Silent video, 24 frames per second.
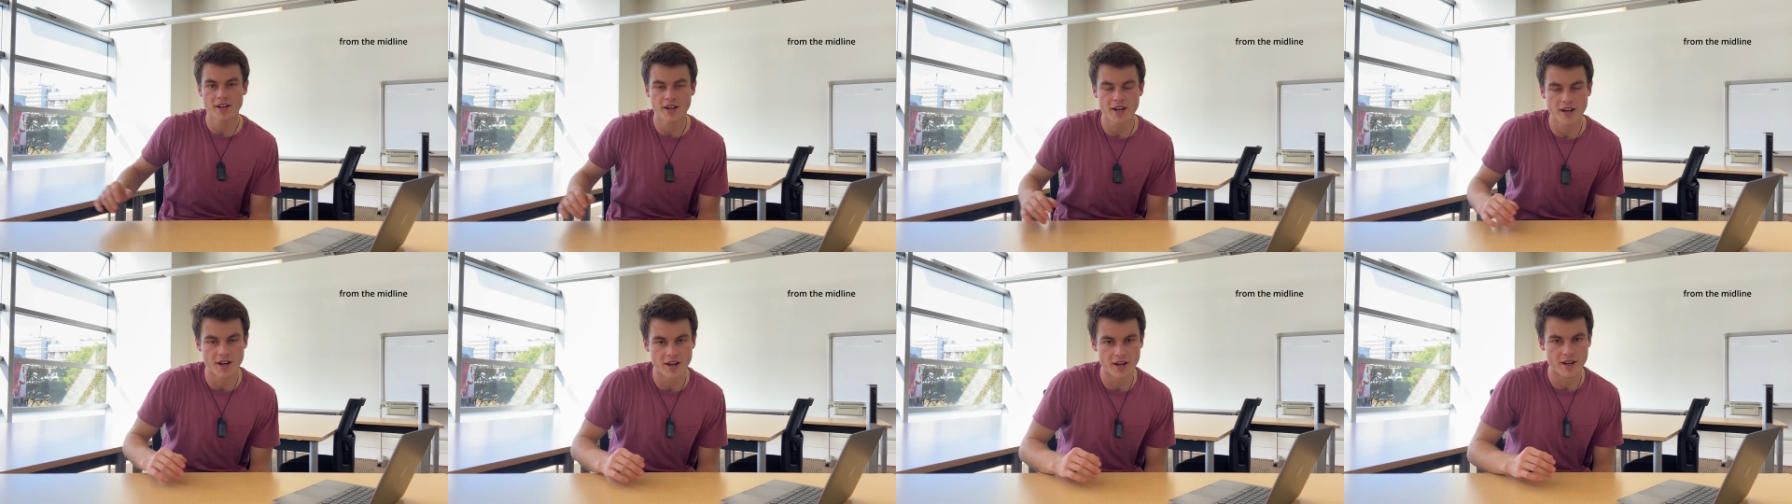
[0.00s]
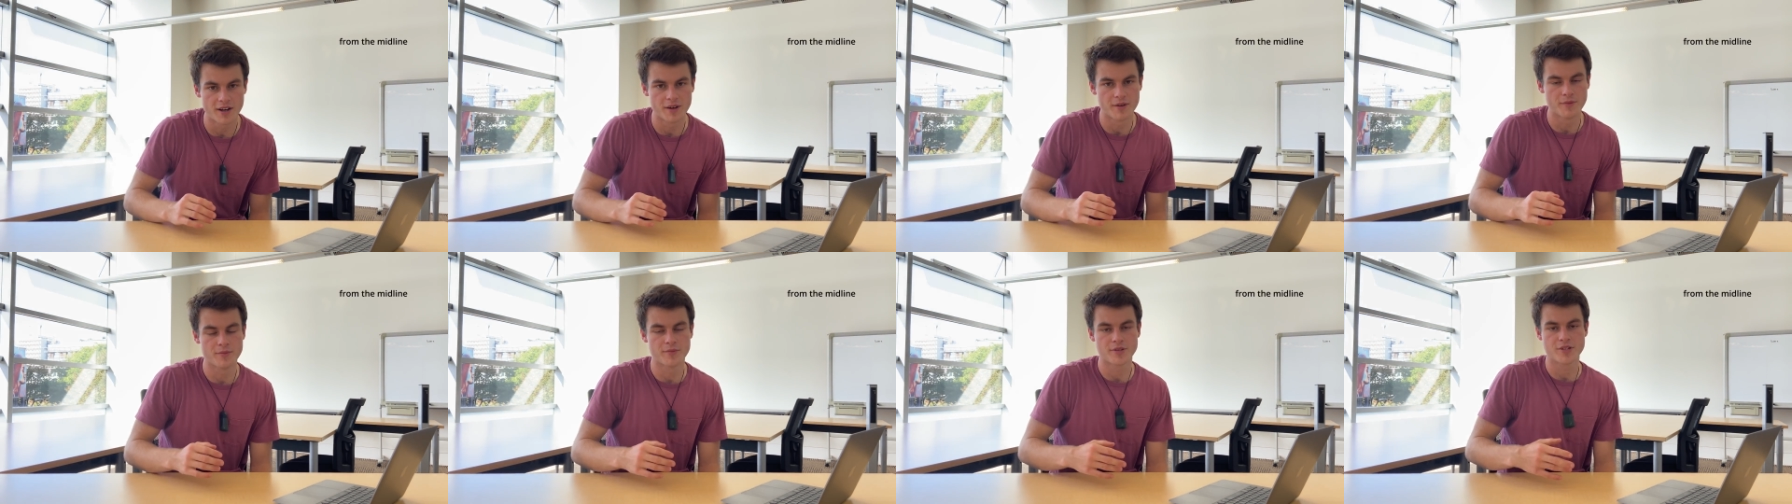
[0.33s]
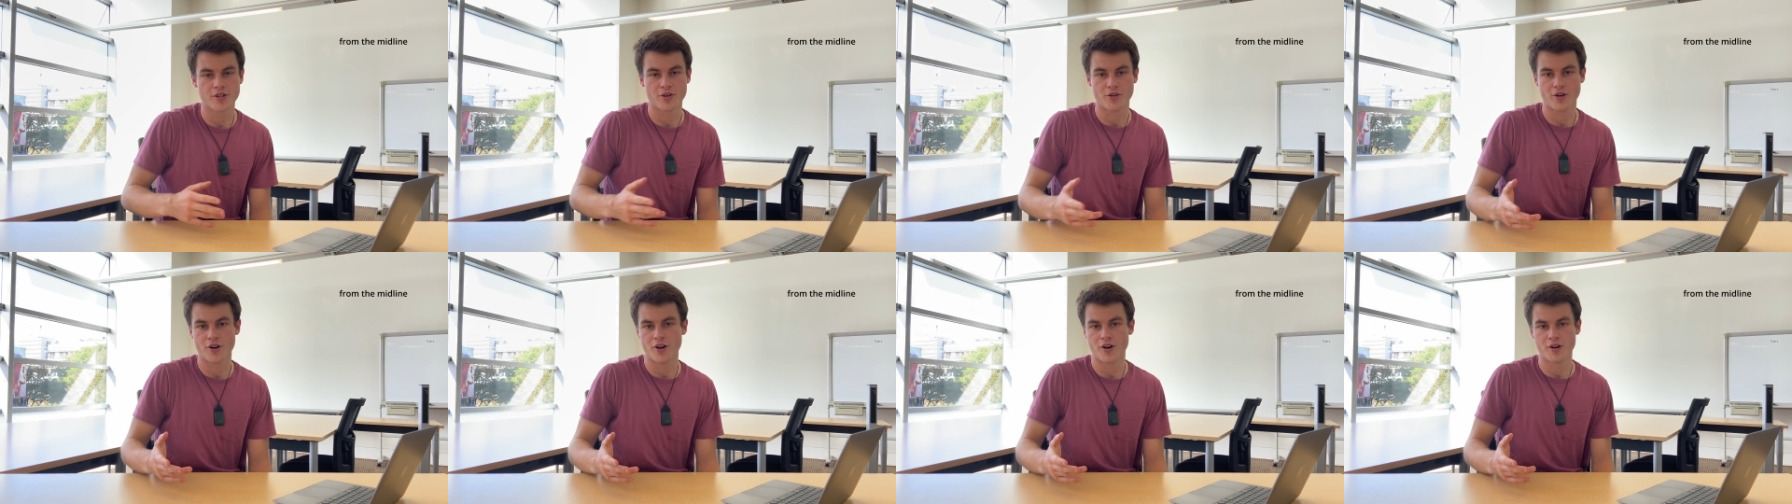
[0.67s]
um,
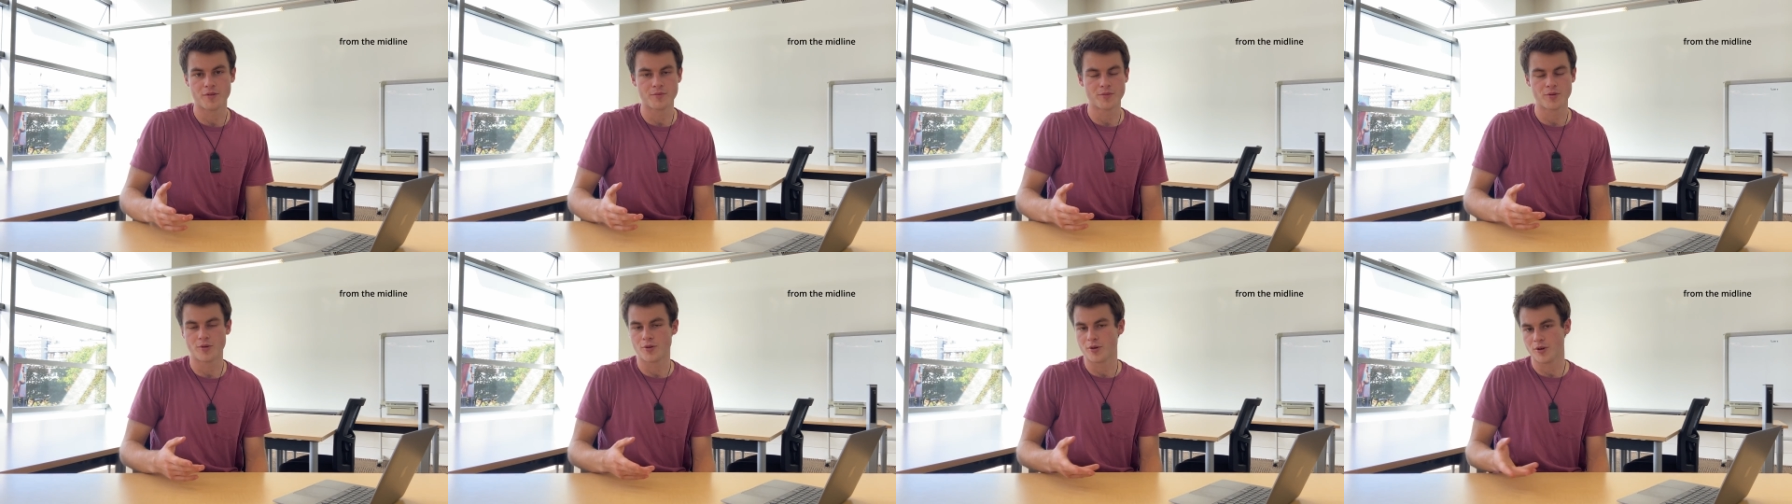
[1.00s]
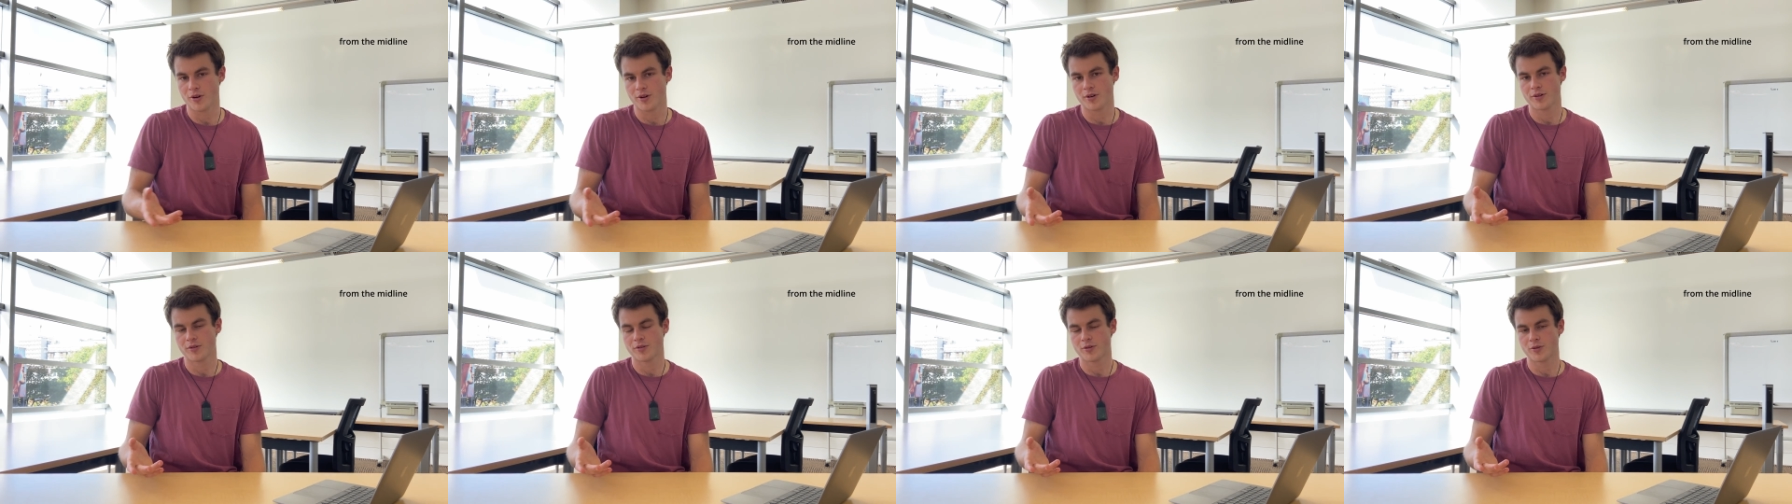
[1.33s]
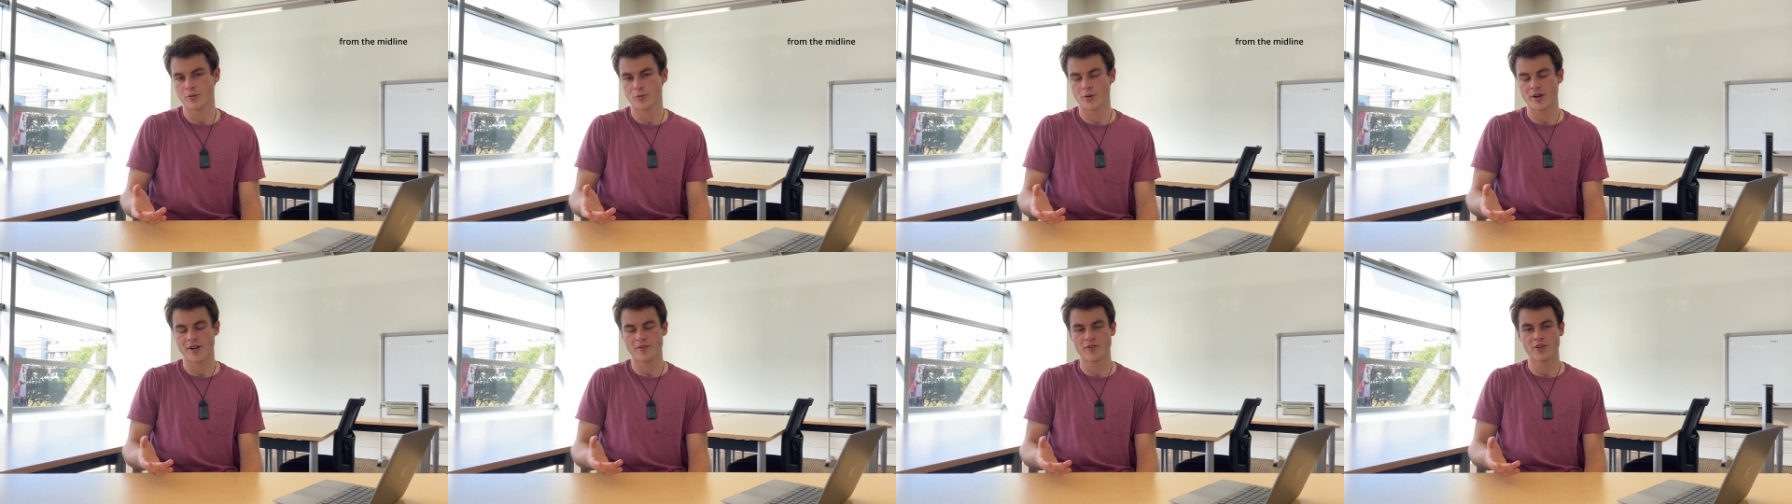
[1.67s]
your arm or,
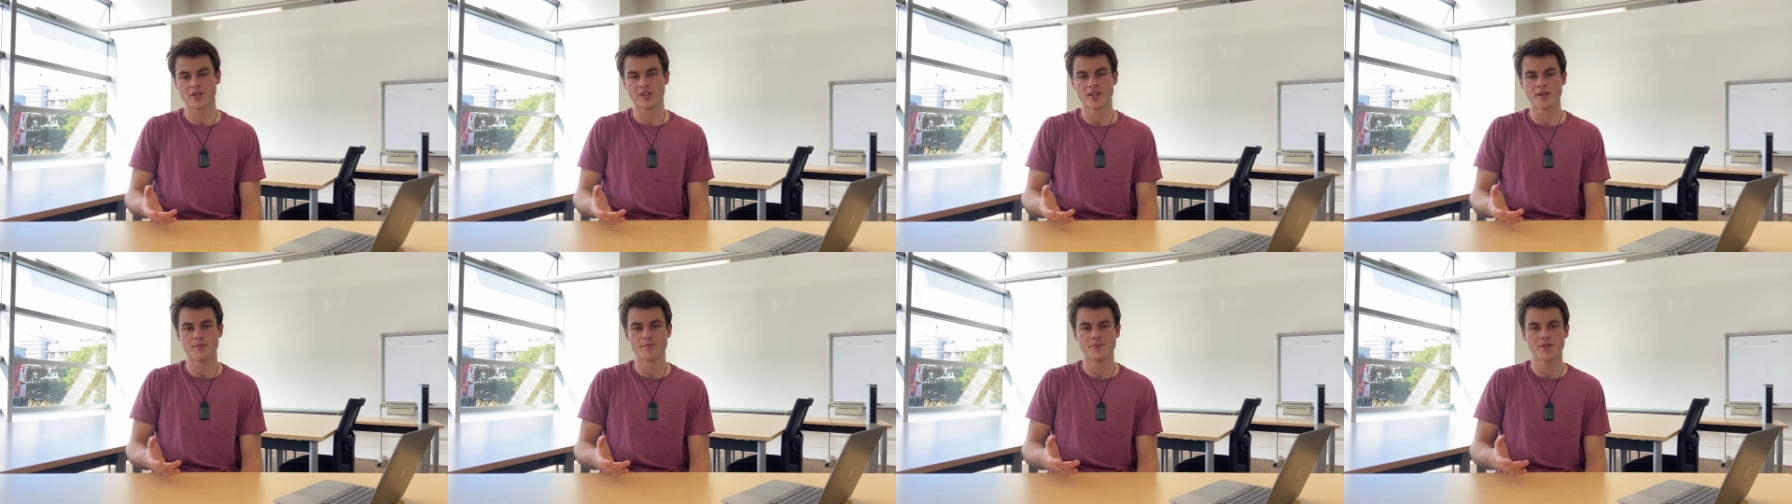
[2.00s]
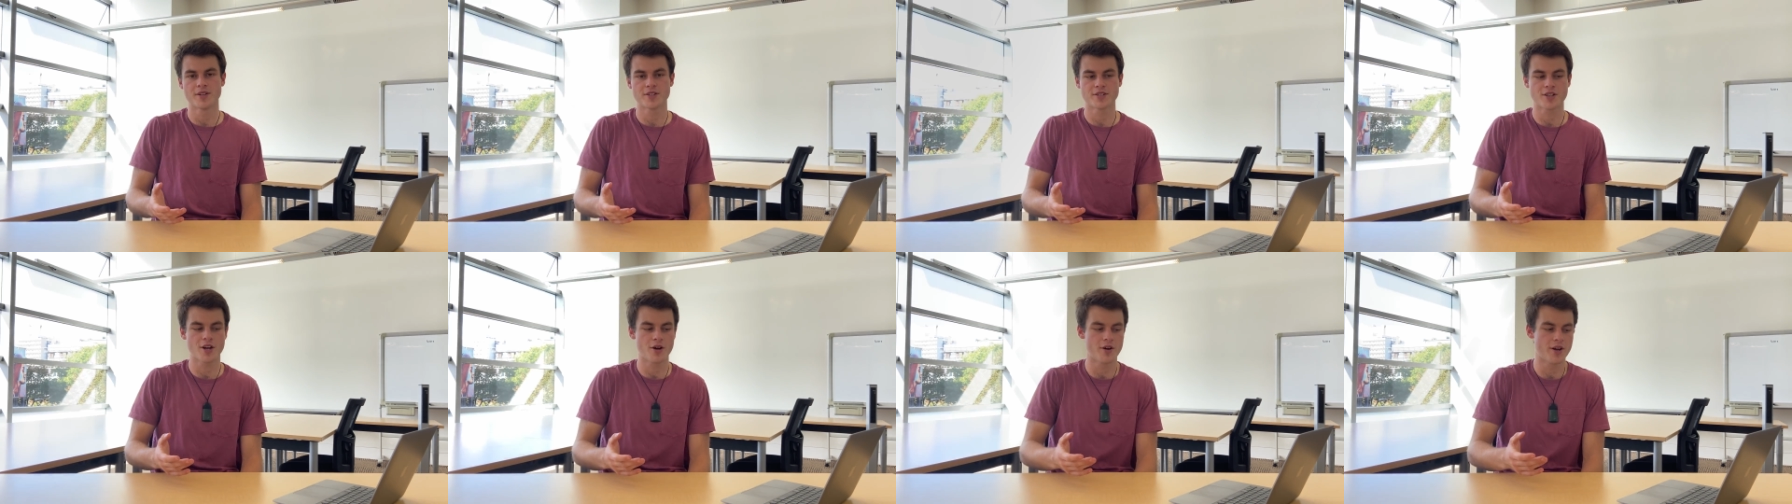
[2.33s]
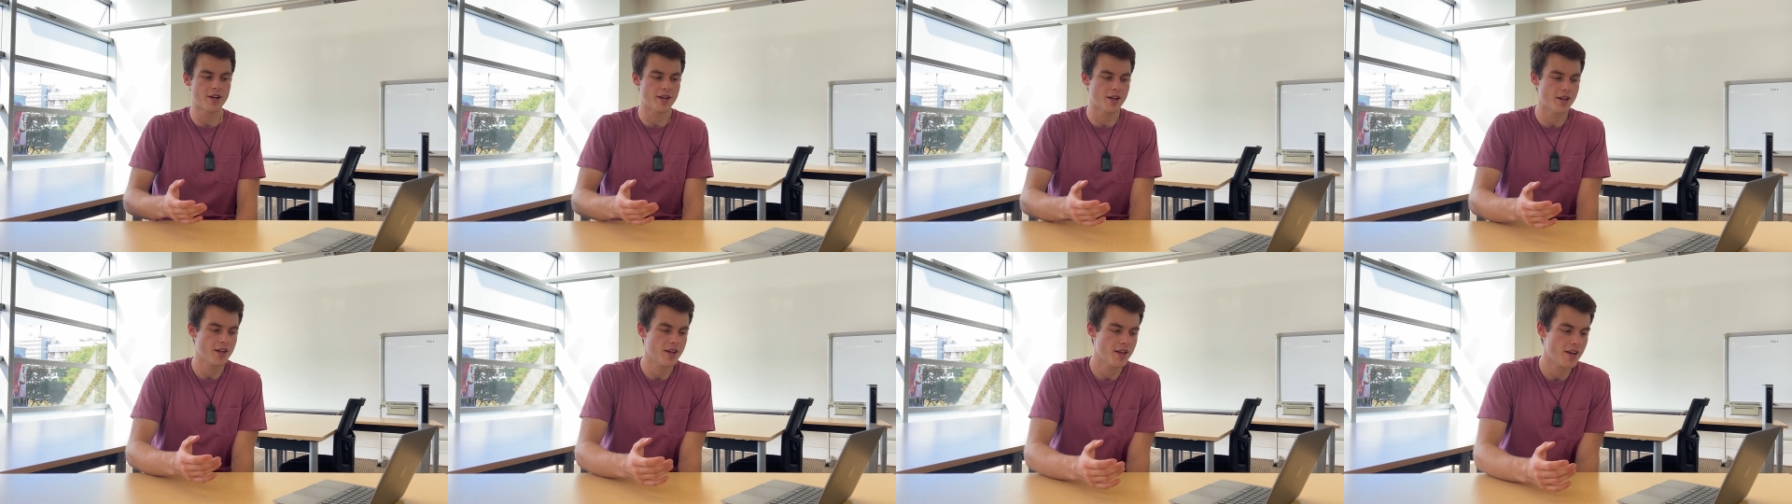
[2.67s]
or whatever limb is
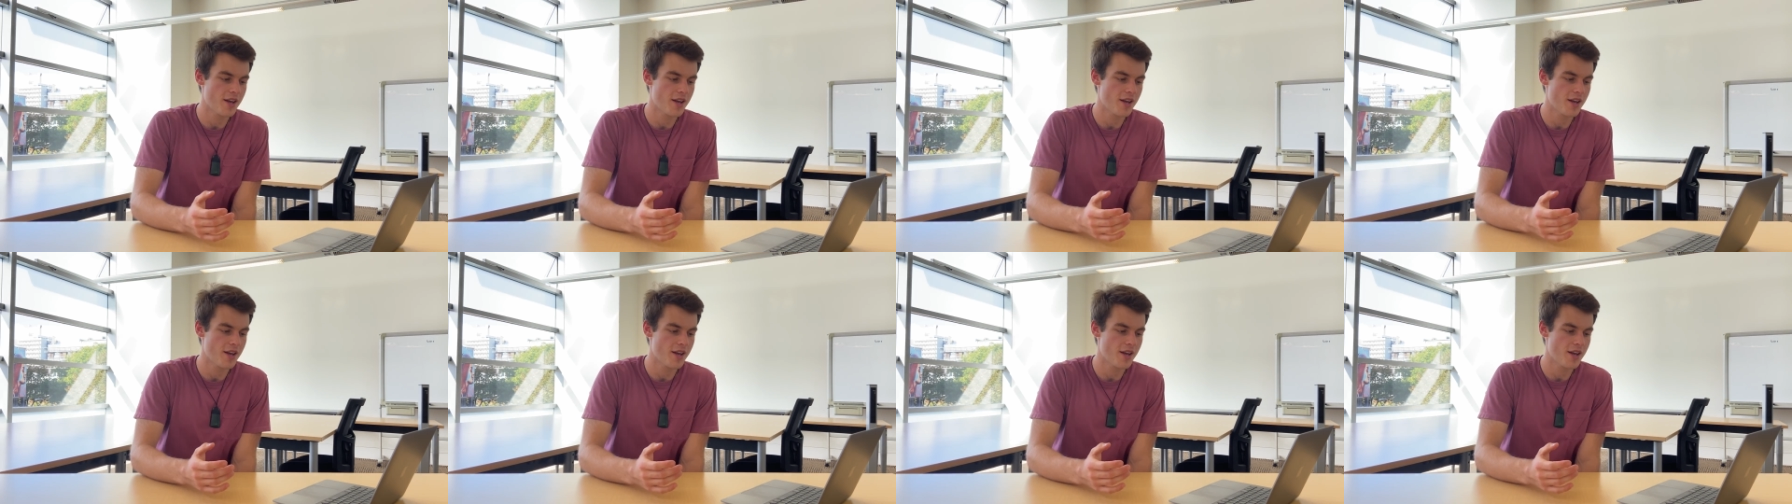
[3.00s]
going.